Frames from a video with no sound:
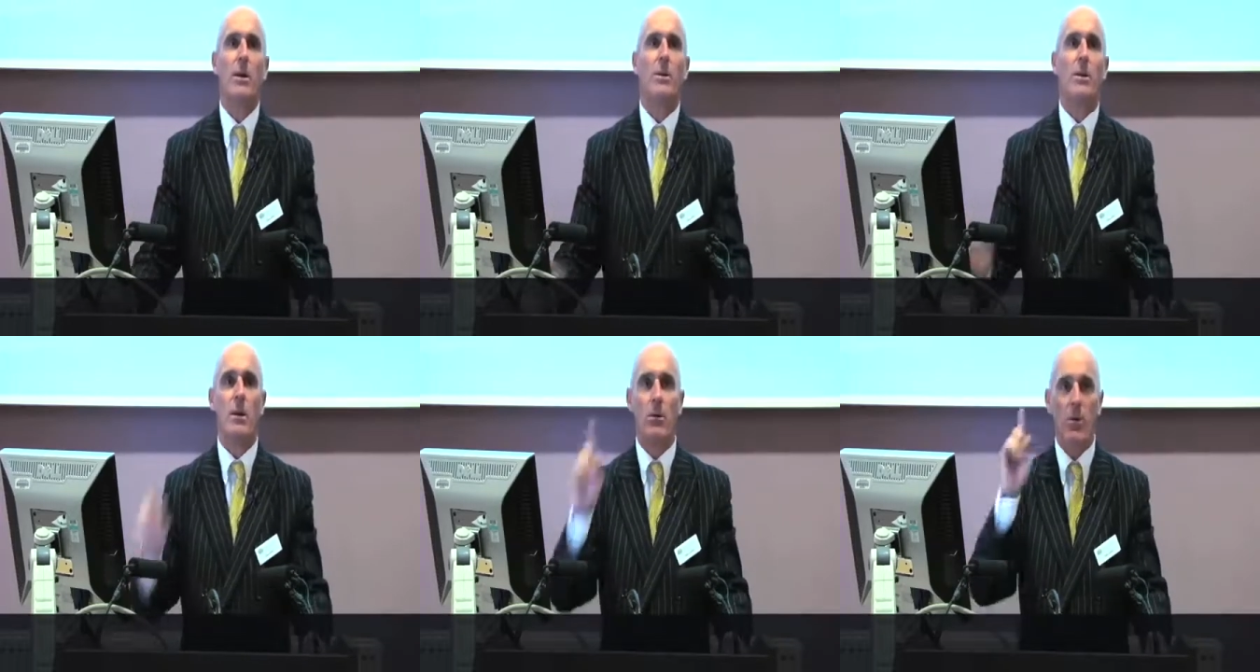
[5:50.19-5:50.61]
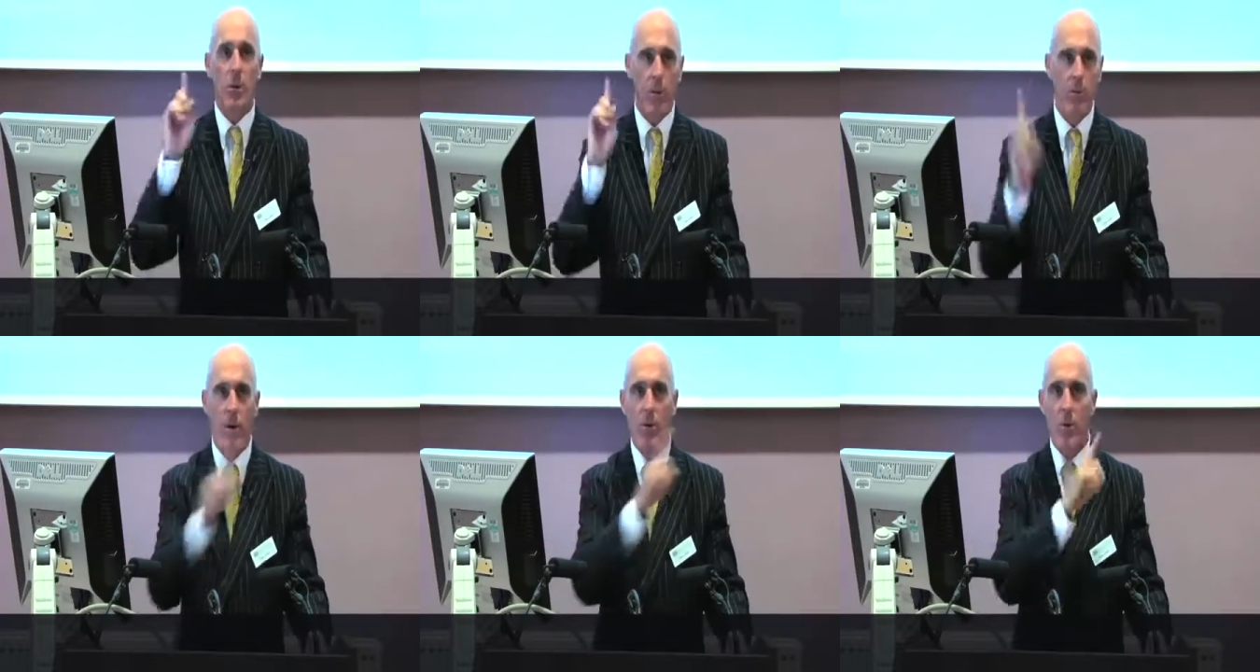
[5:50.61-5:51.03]
So
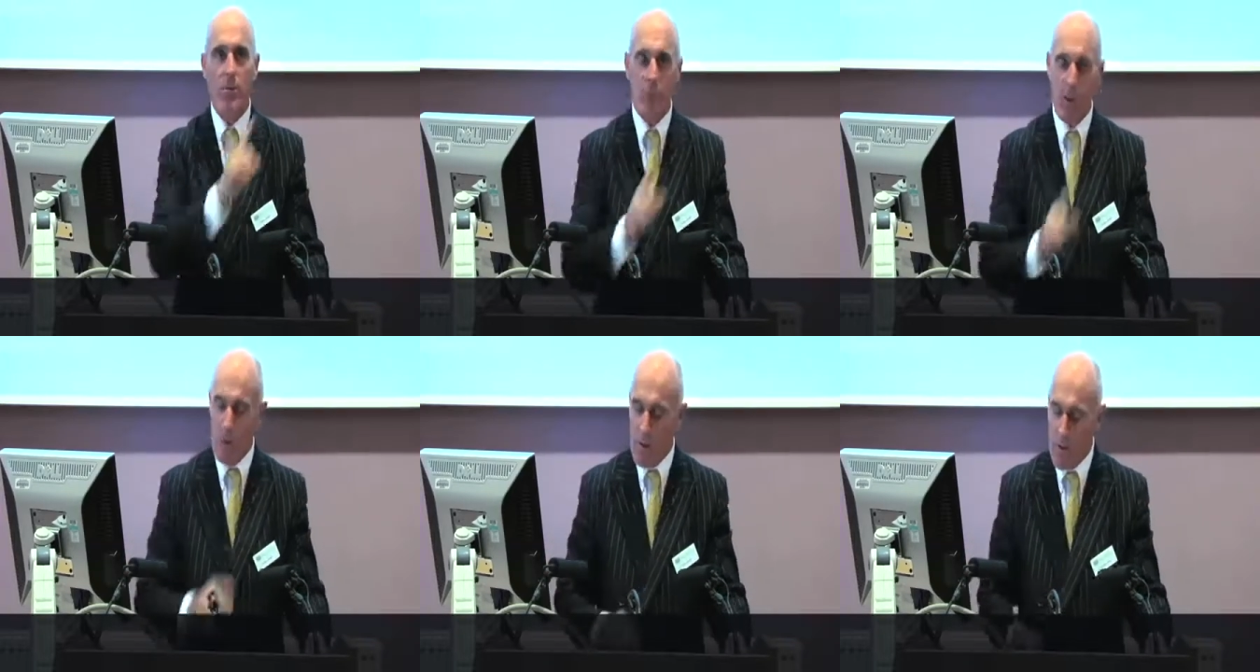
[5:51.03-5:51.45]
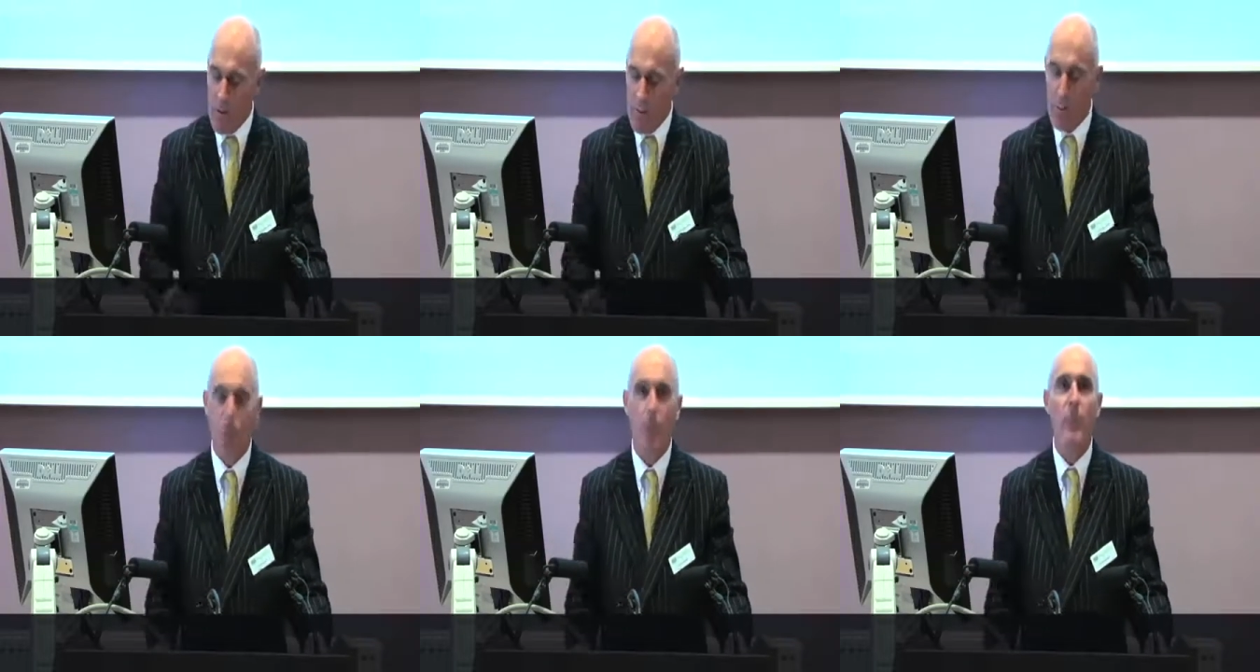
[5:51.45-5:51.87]
very, very
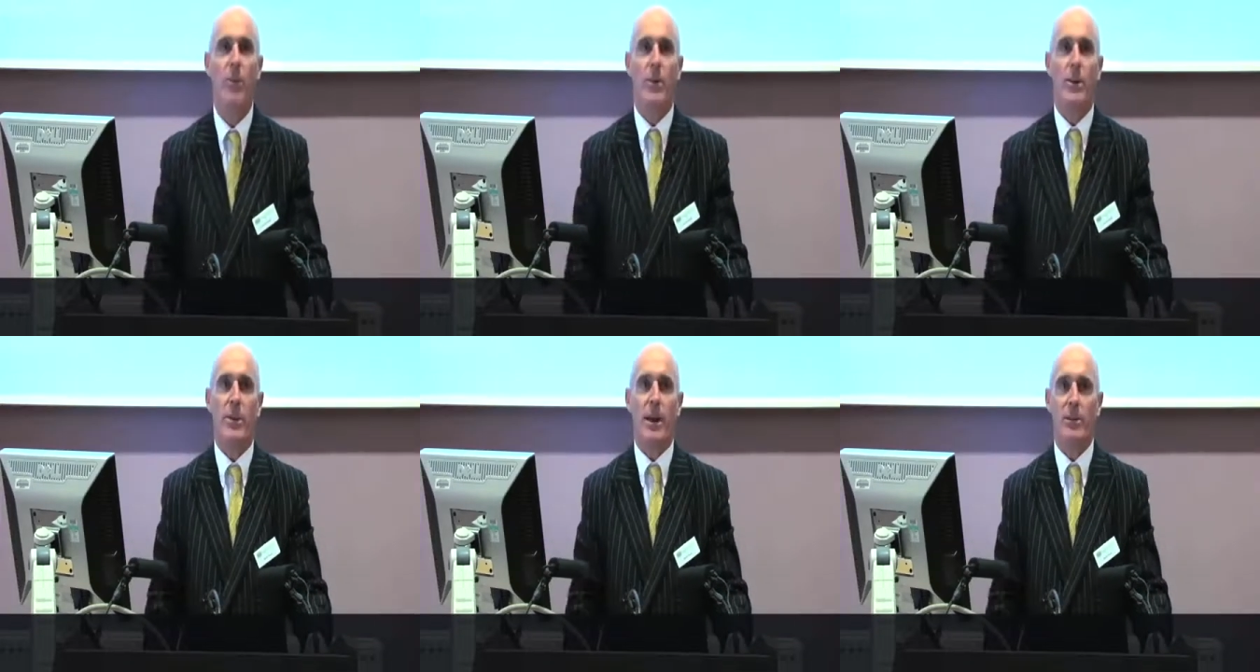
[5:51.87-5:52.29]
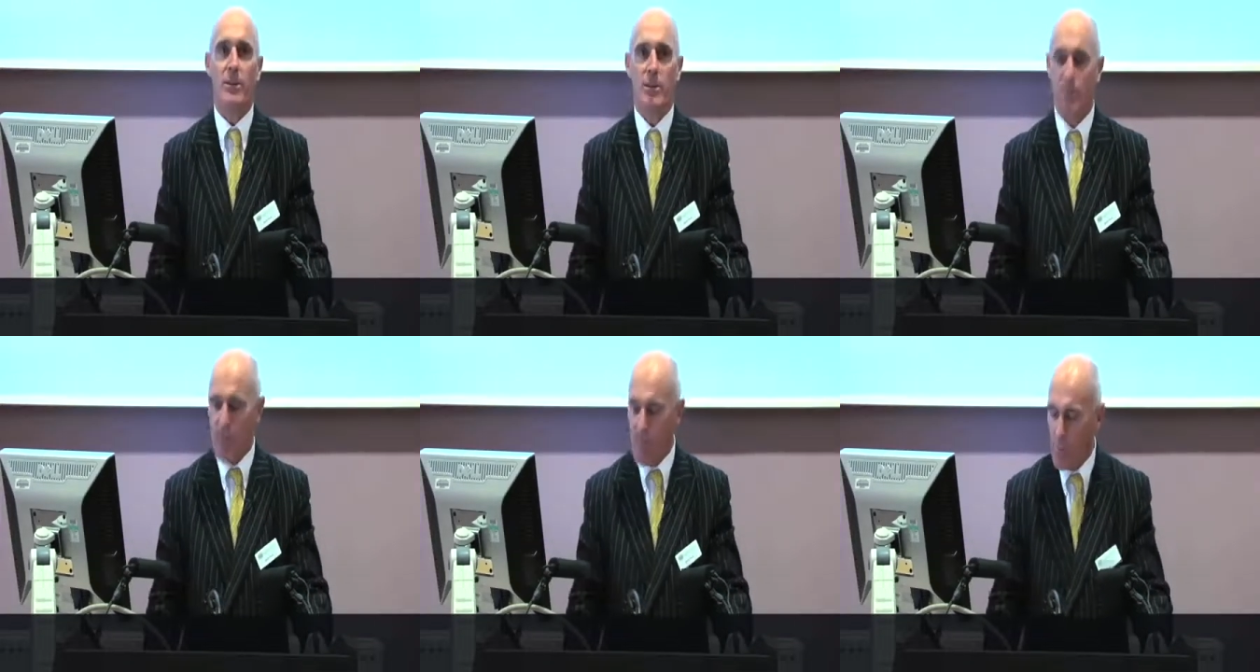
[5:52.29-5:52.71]
important point, that.
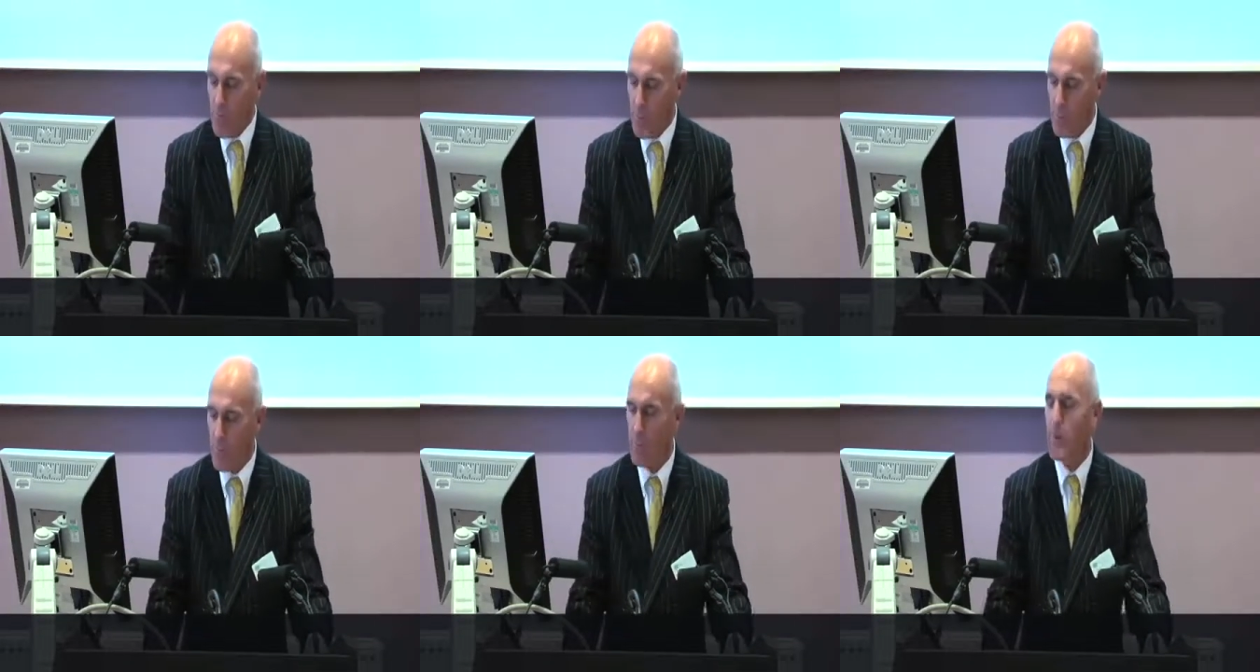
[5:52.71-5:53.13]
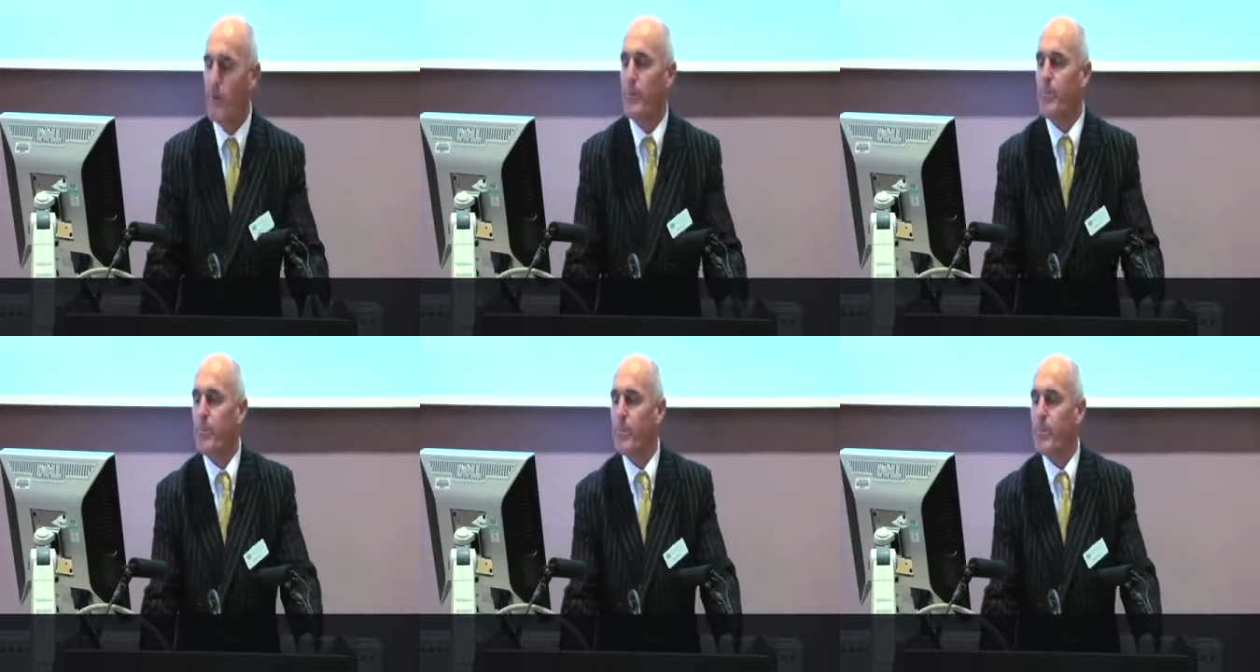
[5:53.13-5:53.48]
Very important point.